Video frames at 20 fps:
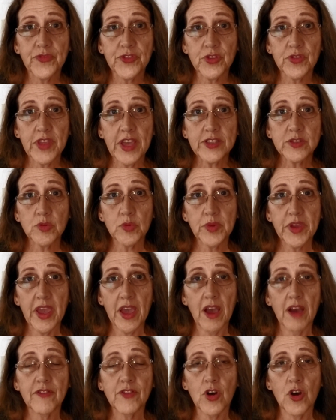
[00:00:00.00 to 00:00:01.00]
So that's what we
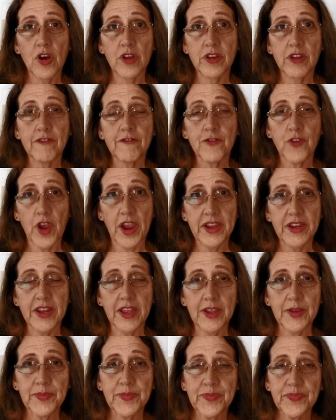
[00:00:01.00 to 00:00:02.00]
have on
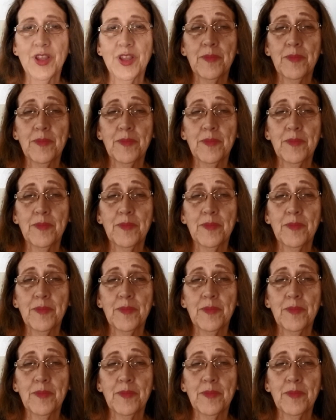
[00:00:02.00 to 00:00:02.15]
Friday.